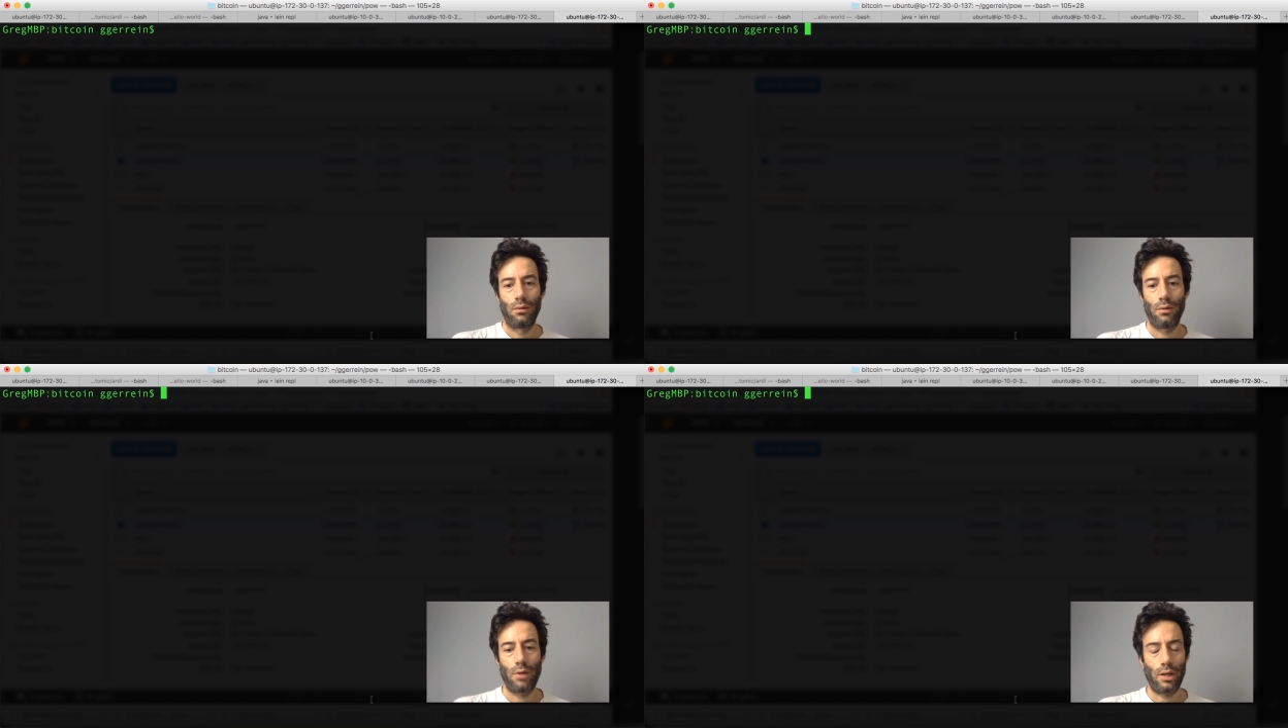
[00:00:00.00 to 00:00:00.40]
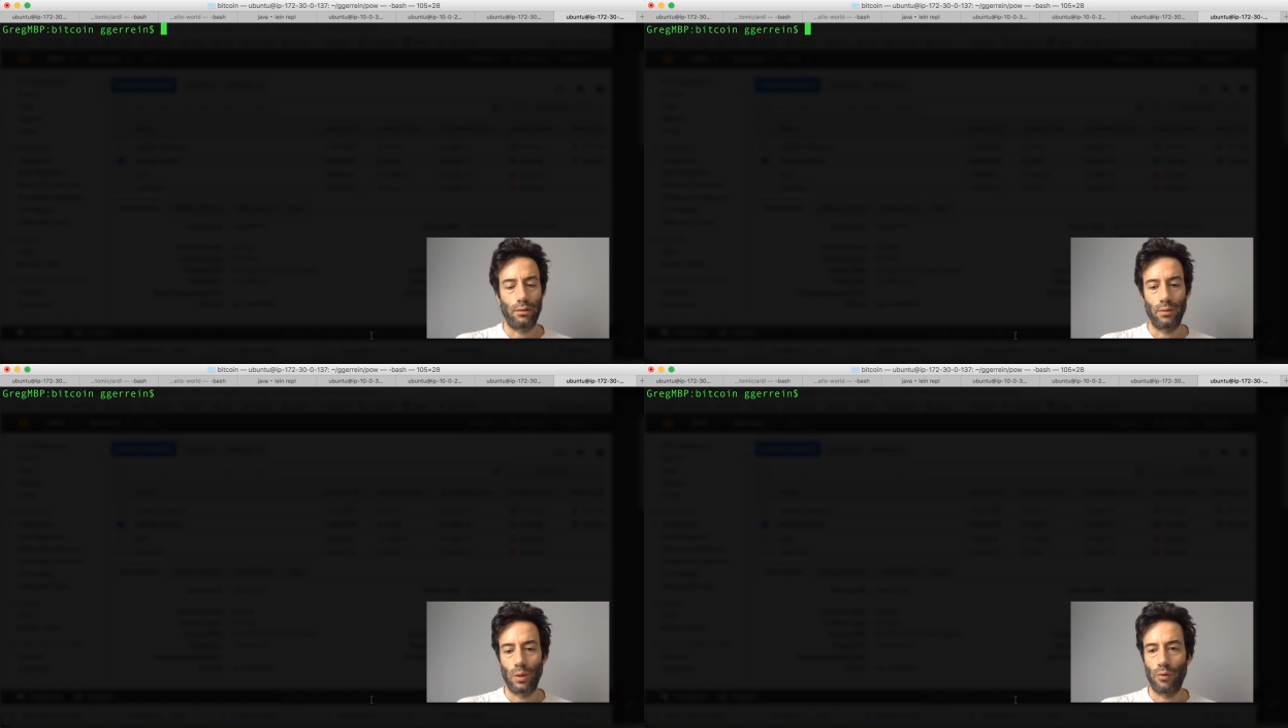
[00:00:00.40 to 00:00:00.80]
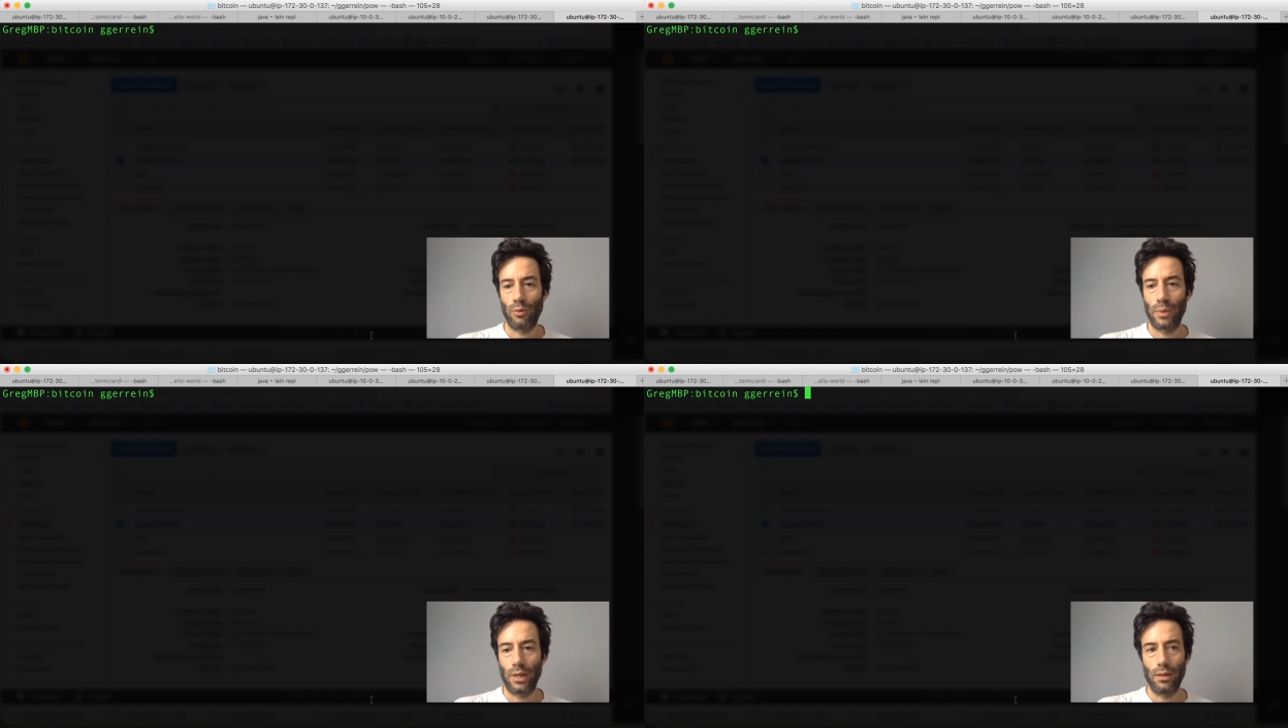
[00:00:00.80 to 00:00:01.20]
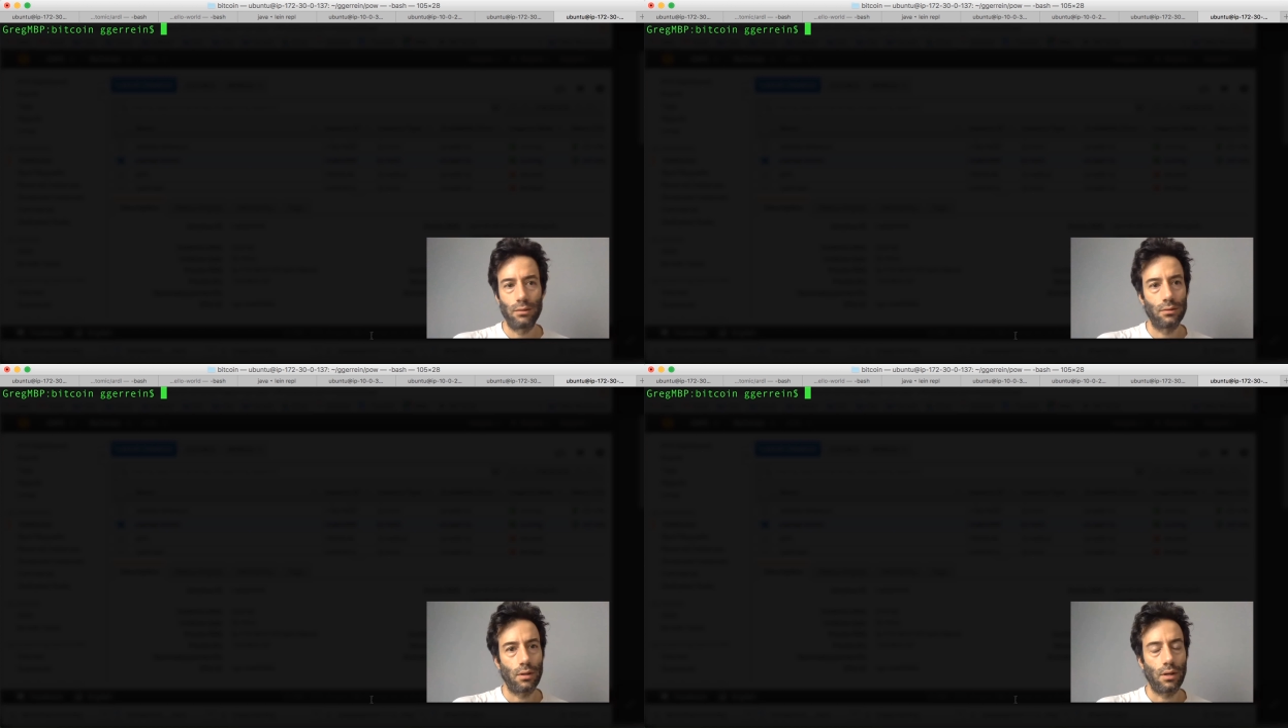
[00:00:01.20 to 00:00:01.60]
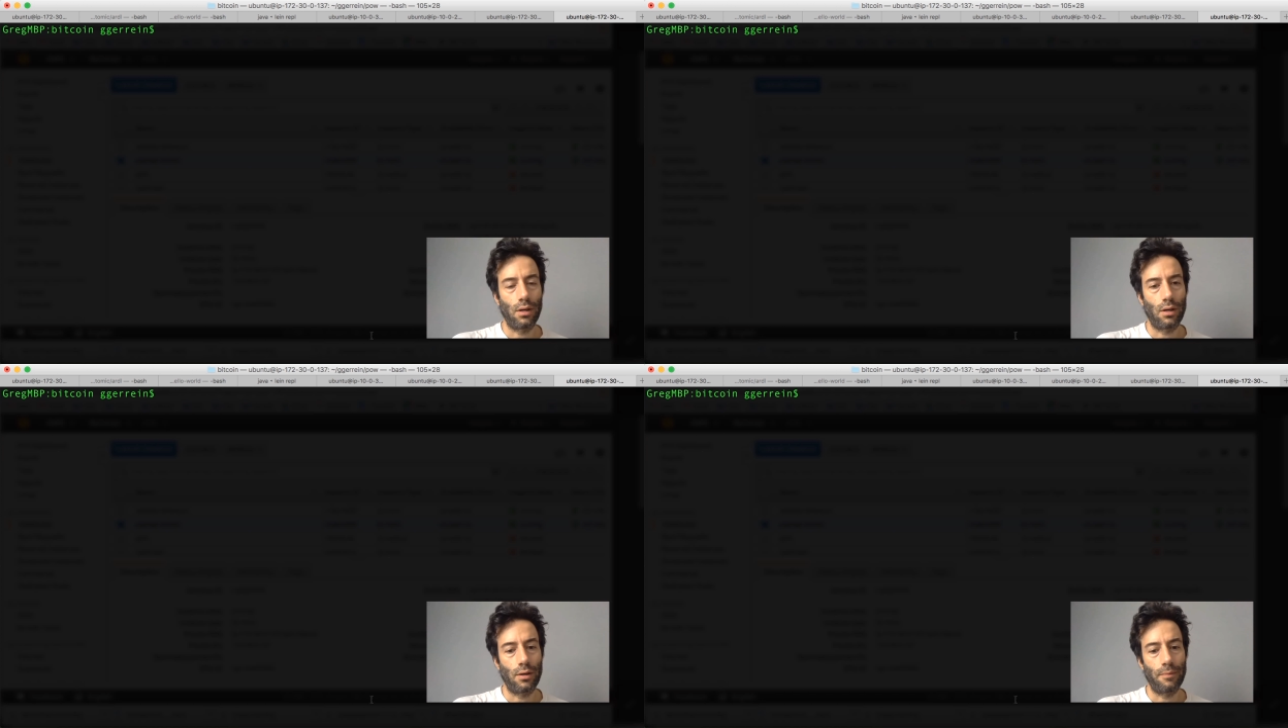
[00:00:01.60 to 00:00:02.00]
All right, hello everybody.
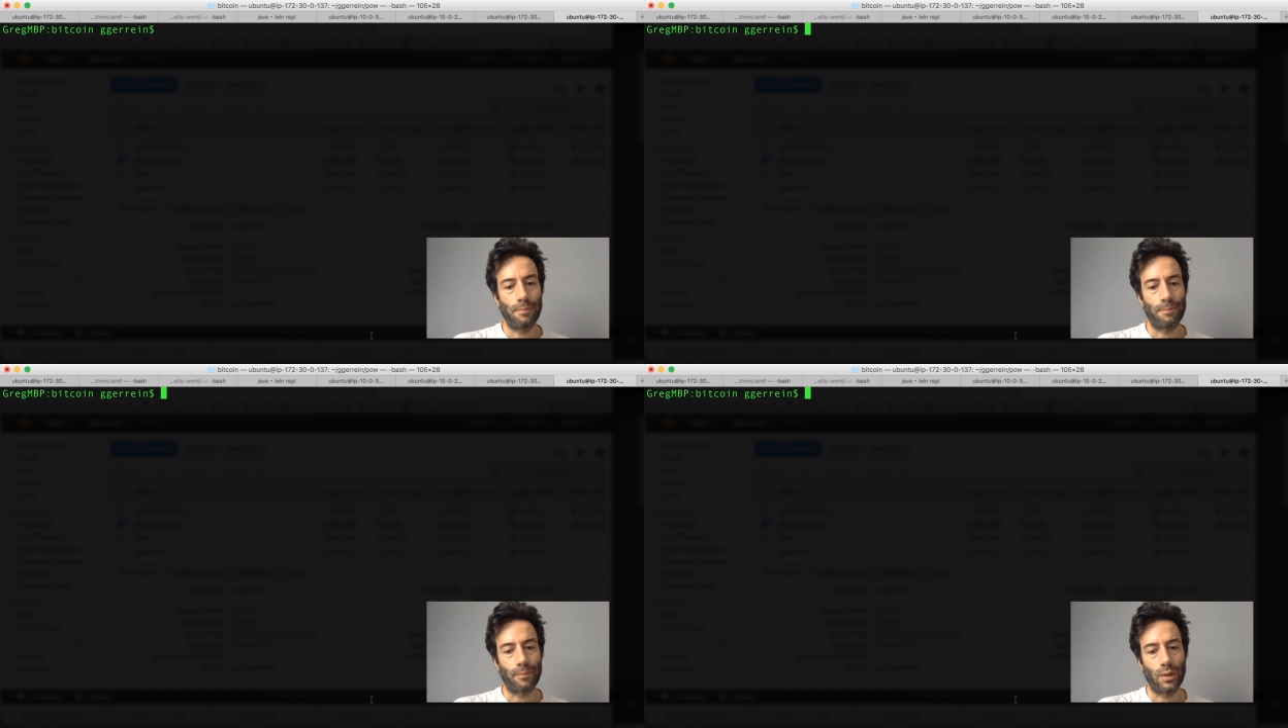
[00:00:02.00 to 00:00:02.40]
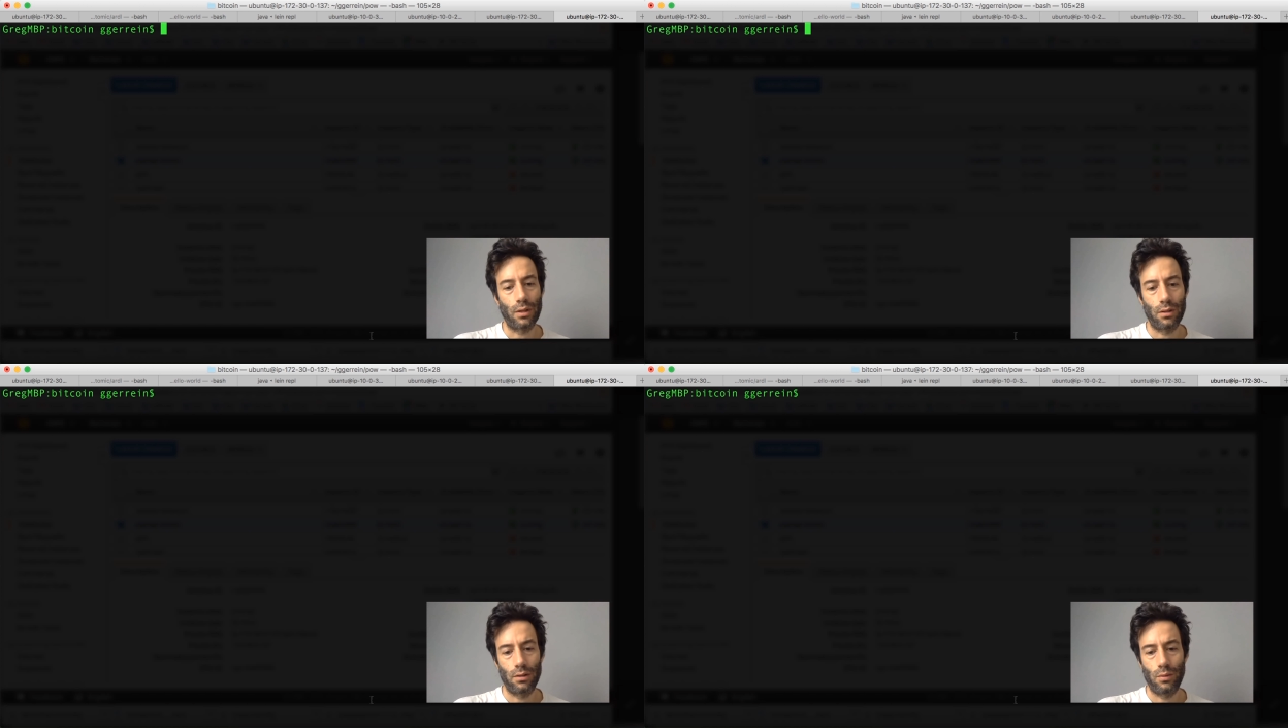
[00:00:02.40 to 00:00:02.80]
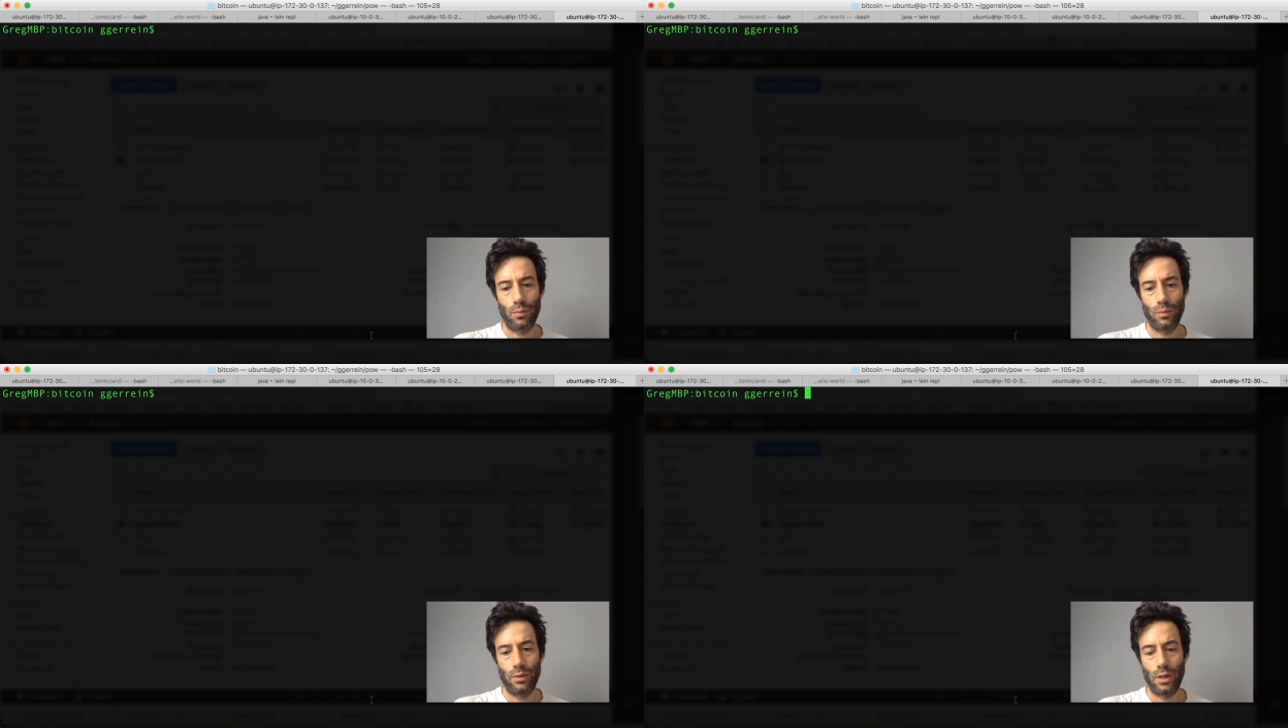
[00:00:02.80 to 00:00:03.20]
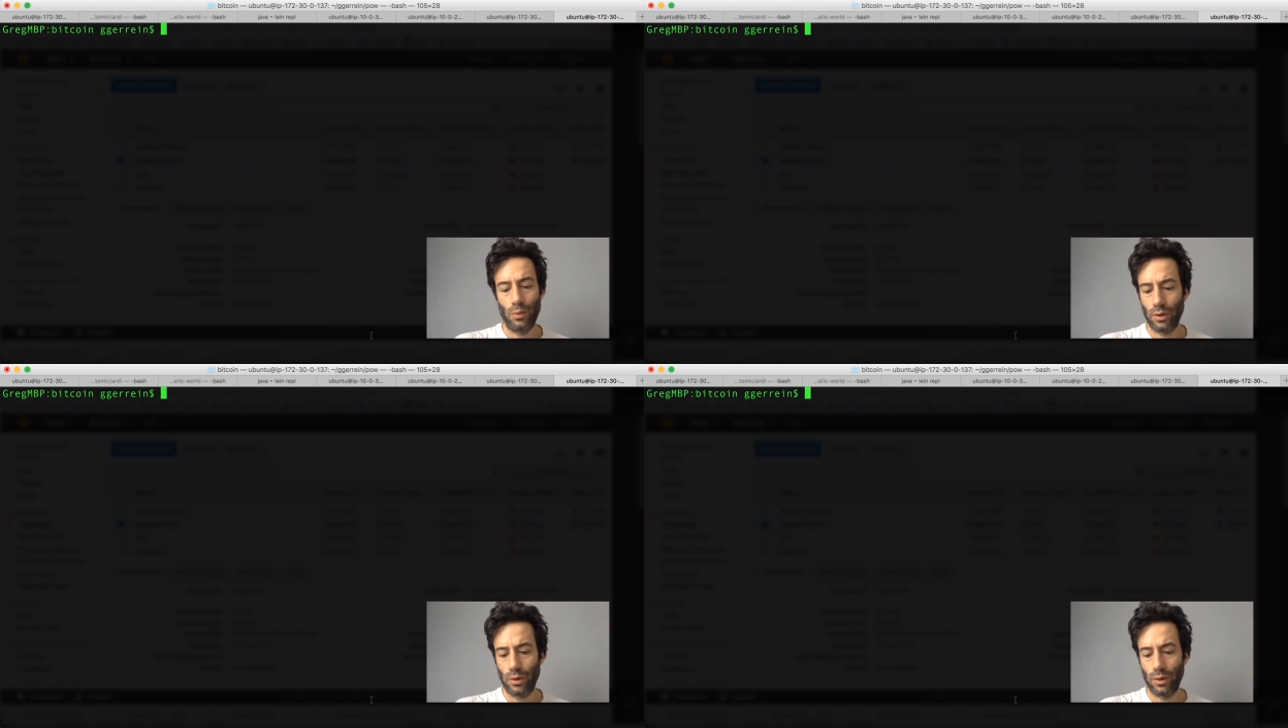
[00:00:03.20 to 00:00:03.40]
Today